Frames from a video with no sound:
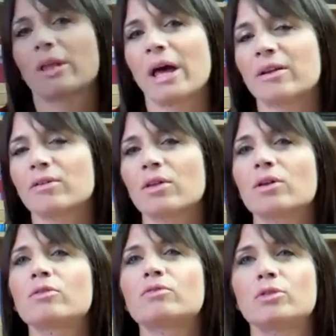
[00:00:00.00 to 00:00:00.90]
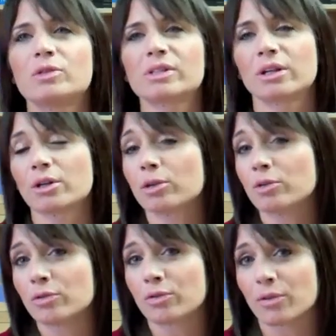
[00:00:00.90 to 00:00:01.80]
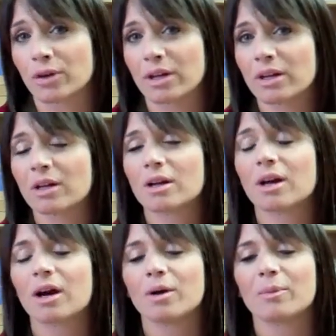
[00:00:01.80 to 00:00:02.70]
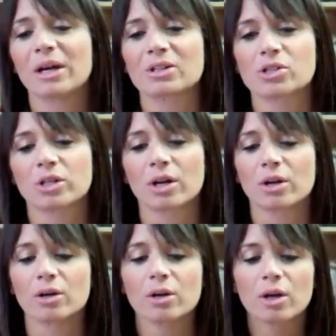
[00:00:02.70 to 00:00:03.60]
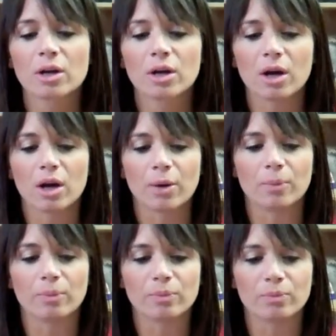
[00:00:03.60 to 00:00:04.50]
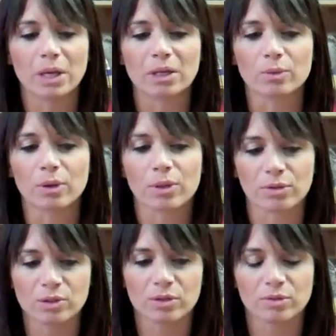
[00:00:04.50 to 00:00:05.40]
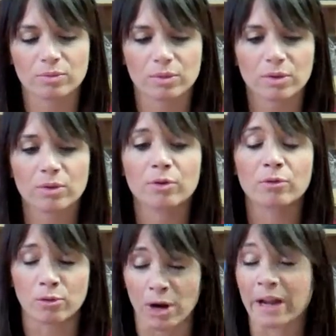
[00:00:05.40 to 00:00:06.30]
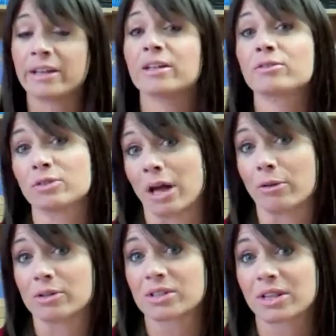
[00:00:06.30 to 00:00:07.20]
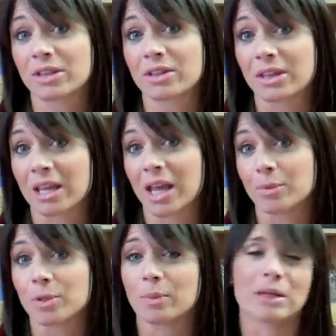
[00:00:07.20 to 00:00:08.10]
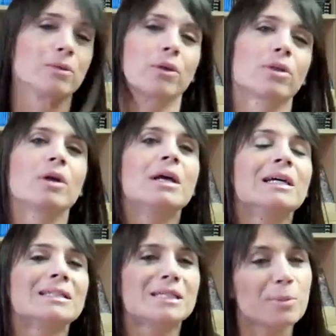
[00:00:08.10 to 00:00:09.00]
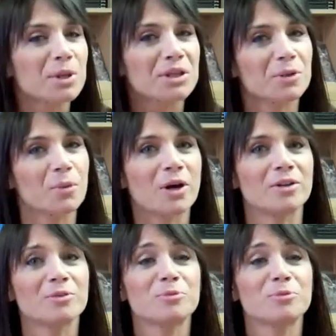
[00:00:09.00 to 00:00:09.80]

lot of the foods that are gluten-free actually are made with, there's a variety of flours that they can be made with. Typically what